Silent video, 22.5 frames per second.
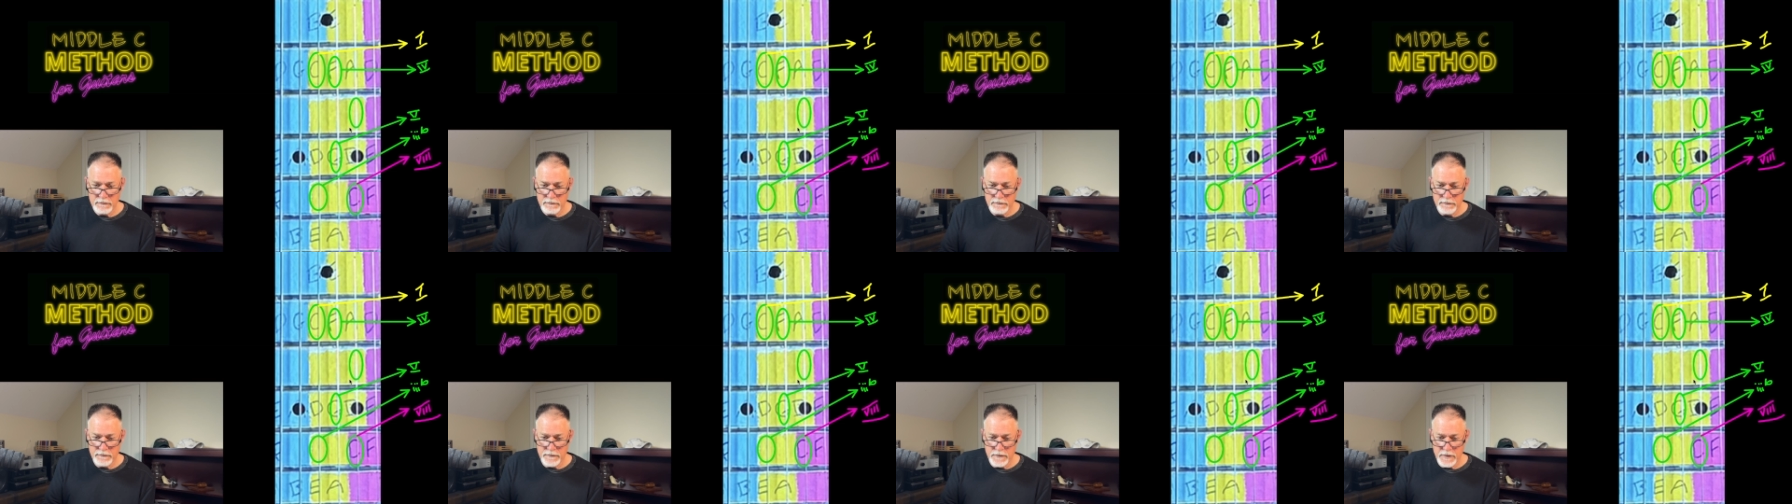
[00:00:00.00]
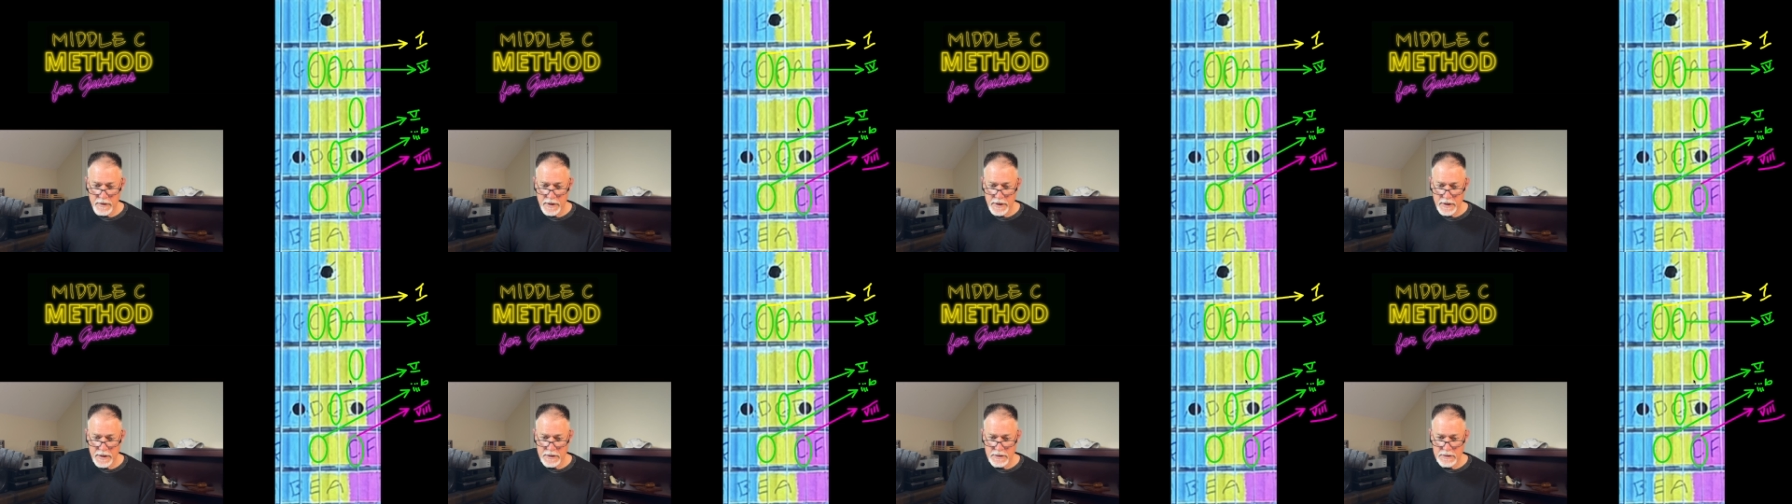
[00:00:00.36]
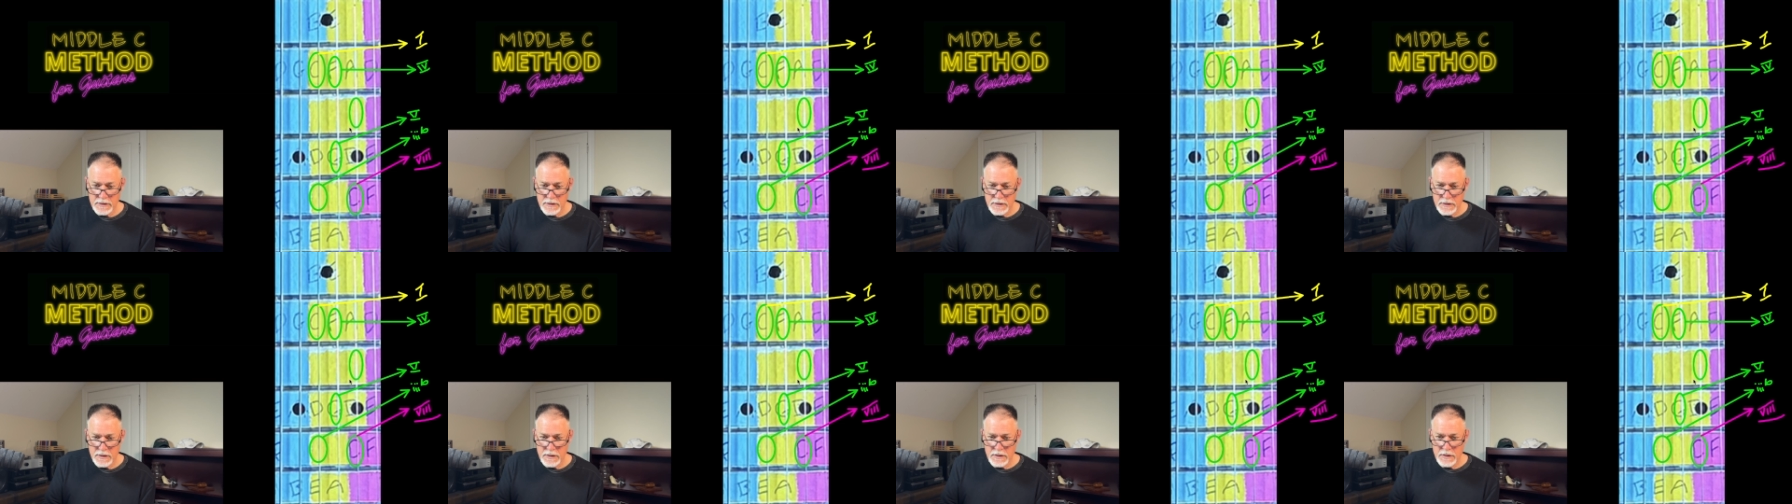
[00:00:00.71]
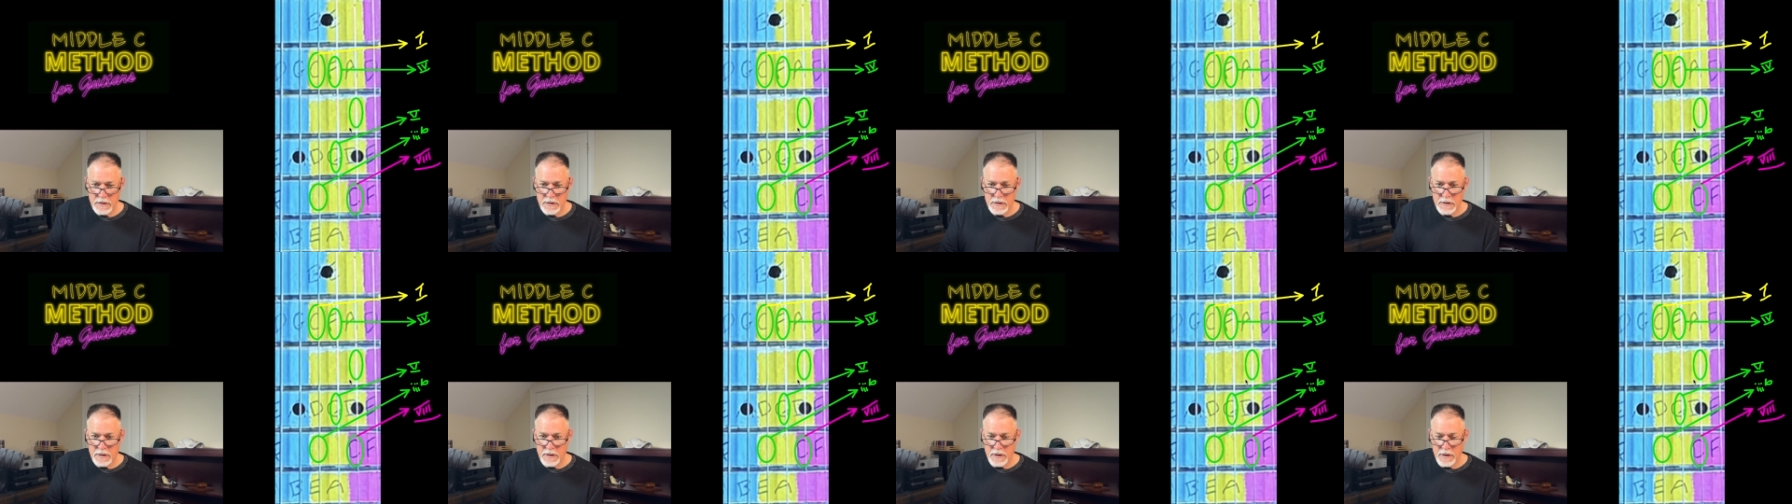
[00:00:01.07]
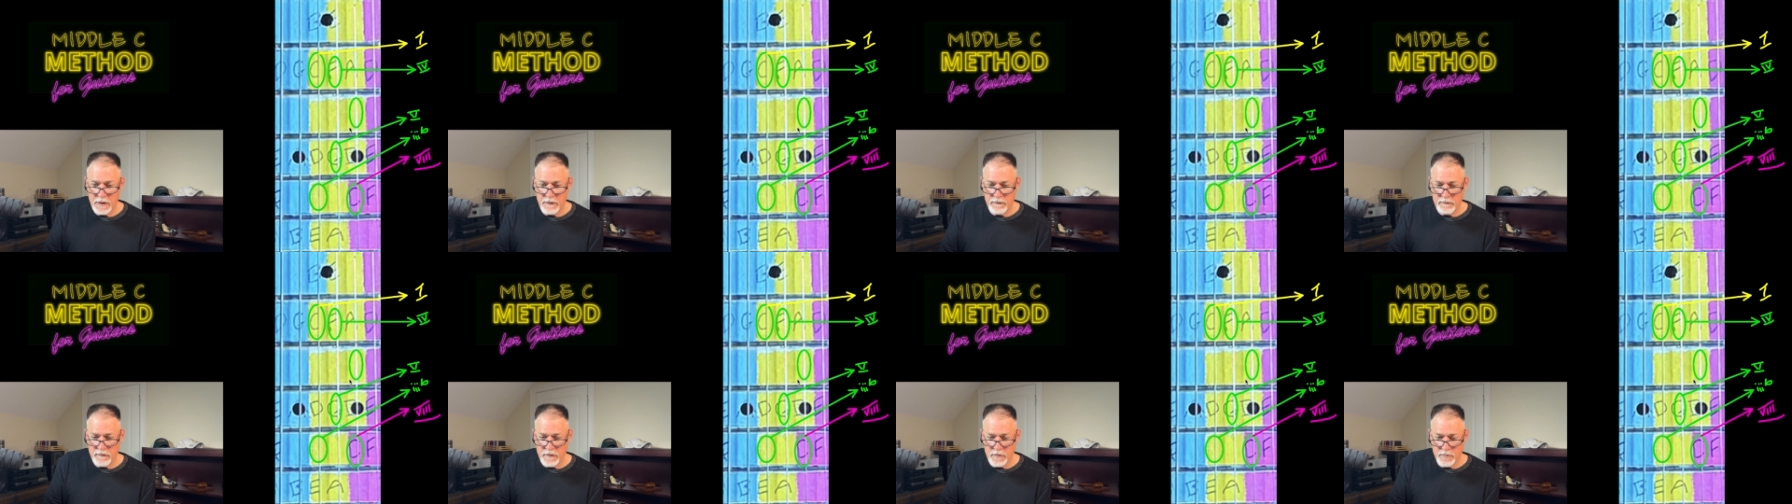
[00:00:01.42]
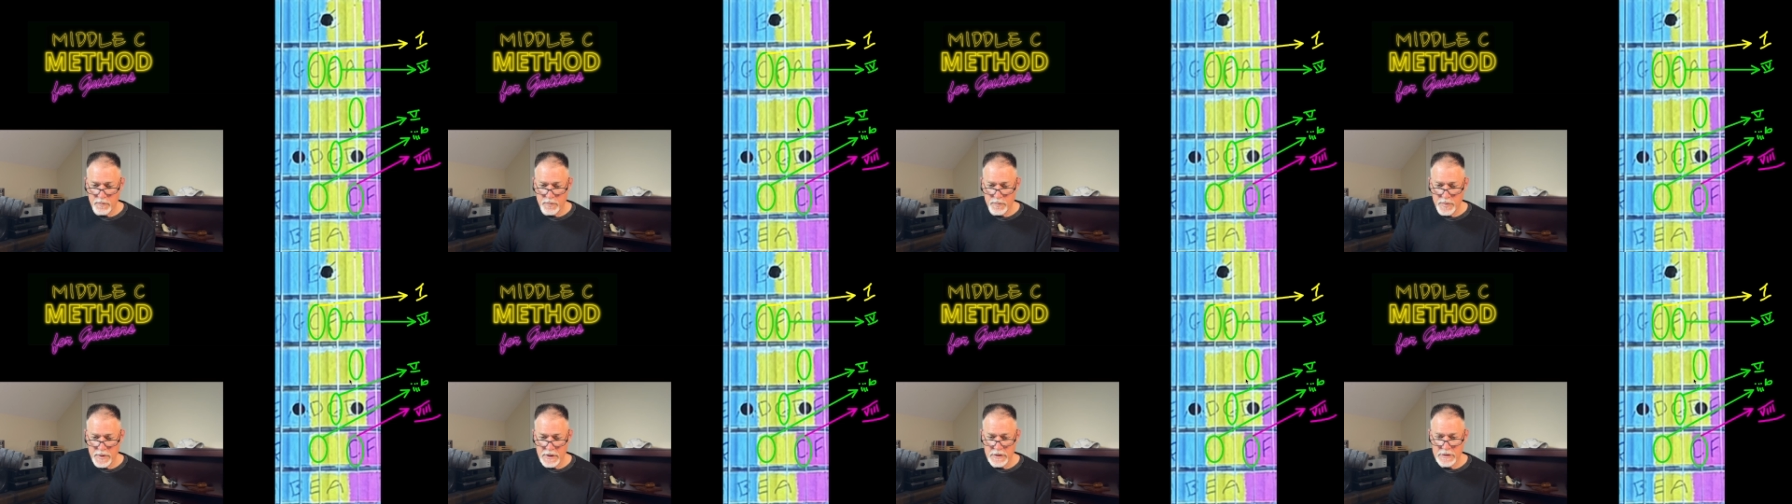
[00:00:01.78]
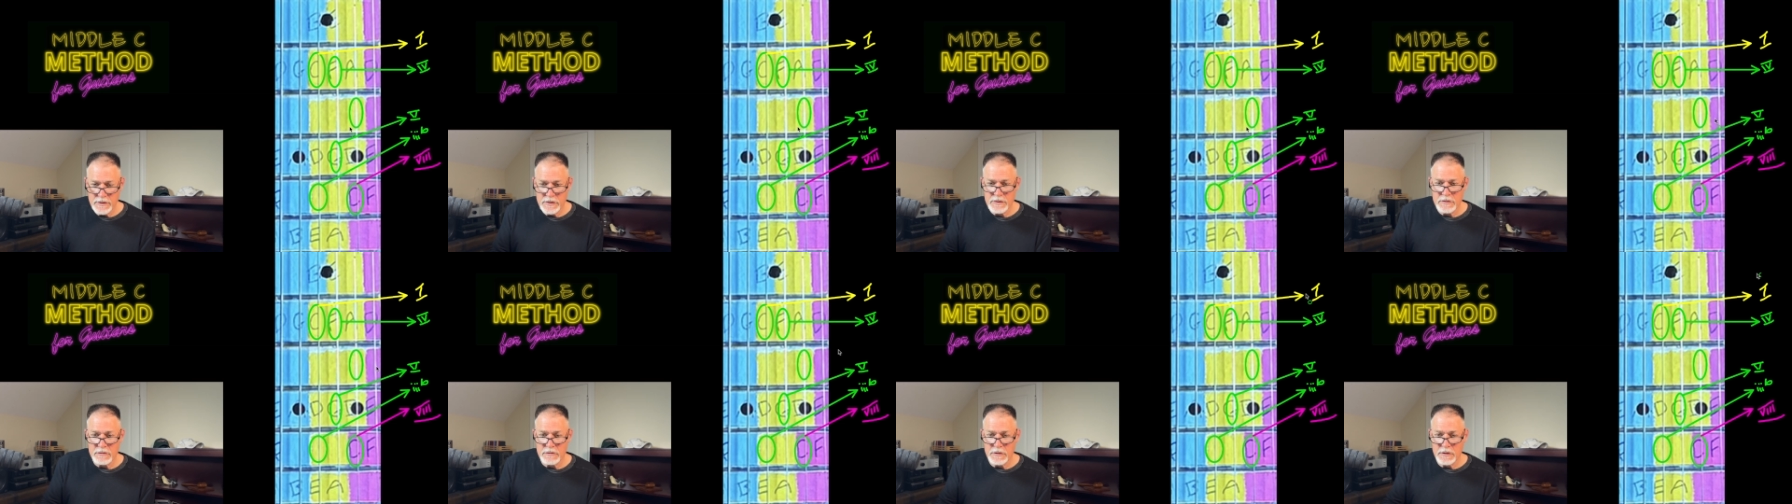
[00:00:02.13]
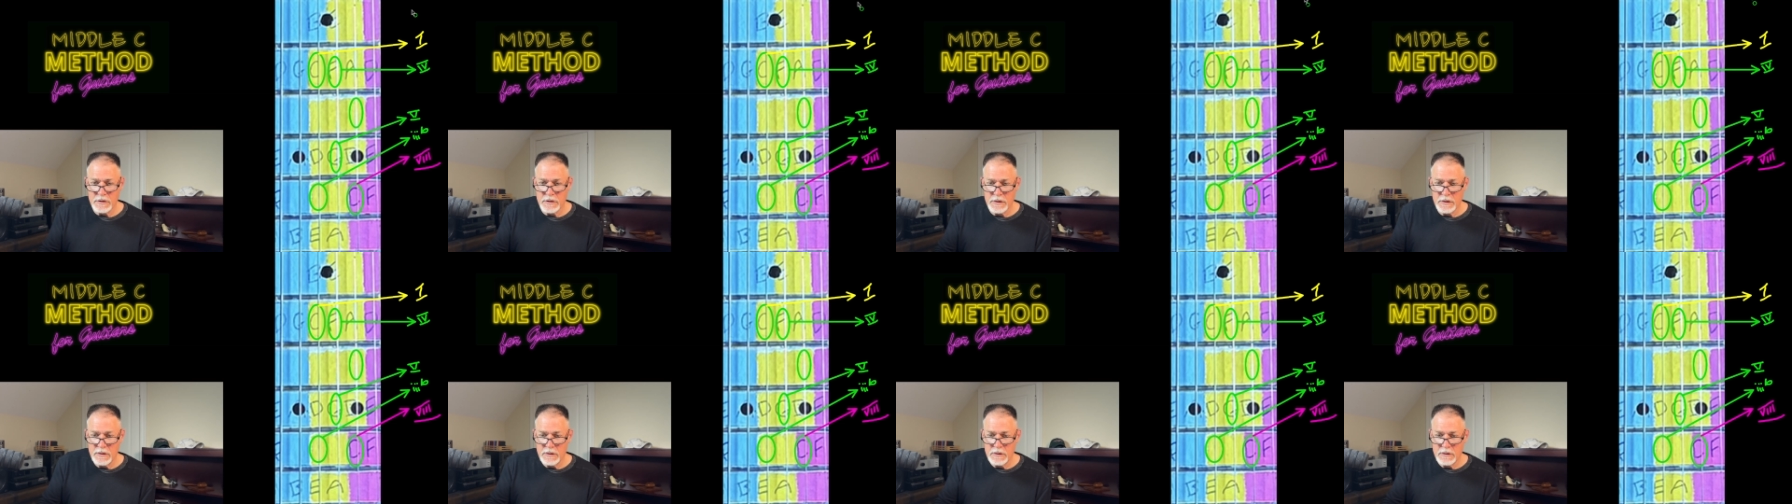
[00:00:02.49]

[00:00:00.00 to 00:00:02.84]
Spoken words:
fret of the B string